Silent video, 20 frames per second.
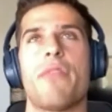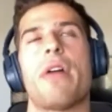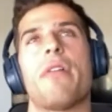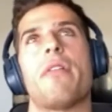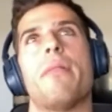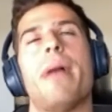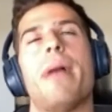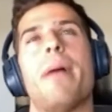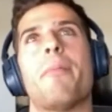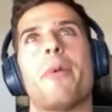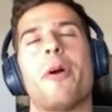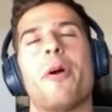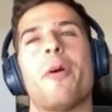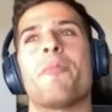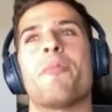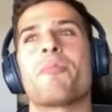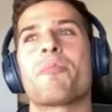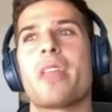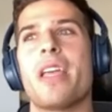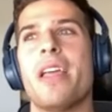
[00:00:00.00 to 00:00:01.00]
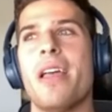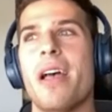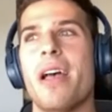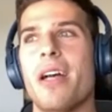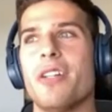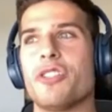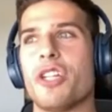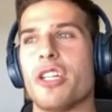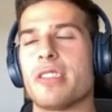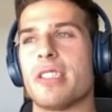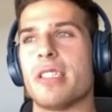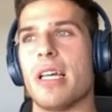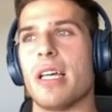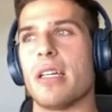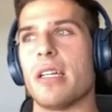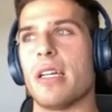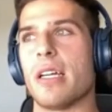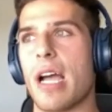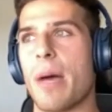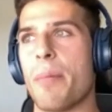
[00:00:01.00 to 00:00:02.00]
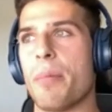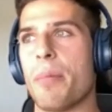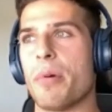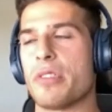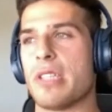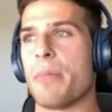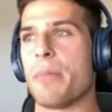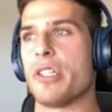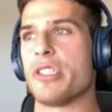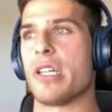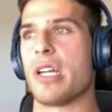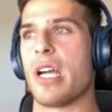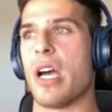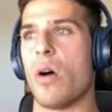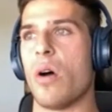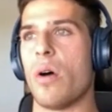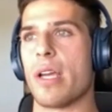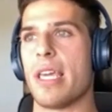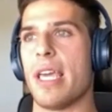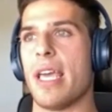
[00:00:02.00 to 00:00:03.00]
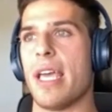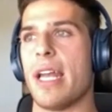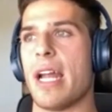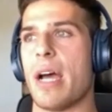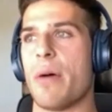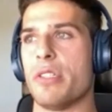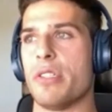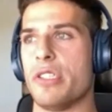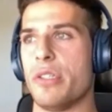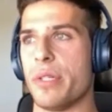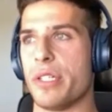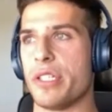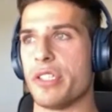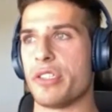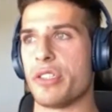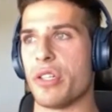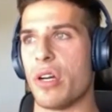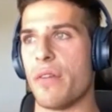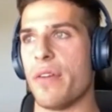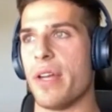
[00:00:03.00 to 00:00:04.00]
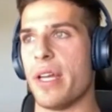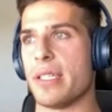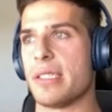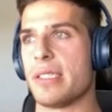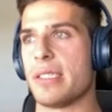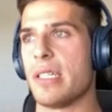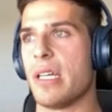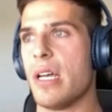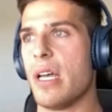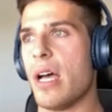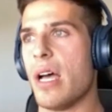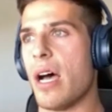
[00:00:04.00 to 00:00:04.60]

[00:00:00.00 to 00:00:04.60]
I remember just a couple of summers ago, a kid, I was doing service